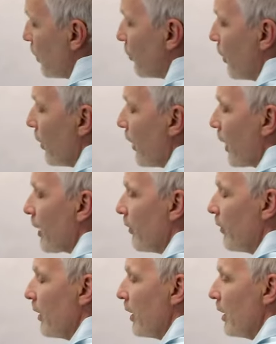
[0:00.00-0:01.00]
If we think
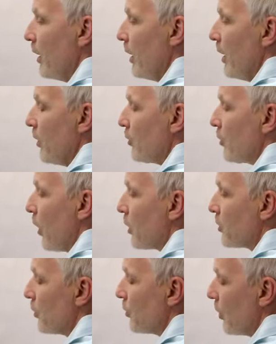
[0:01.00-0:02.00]
of the
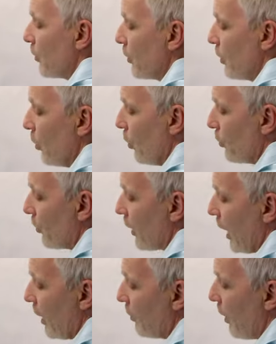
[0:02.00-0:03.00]
structures as the old
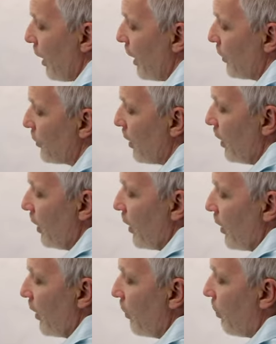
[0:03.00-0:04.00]
standbys,
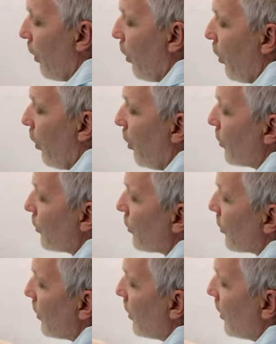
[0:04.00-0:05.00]
the
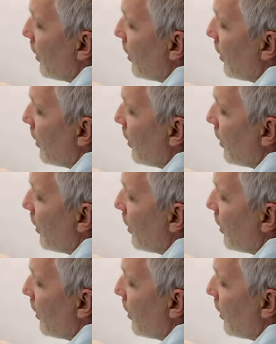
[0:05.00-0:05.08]
balls,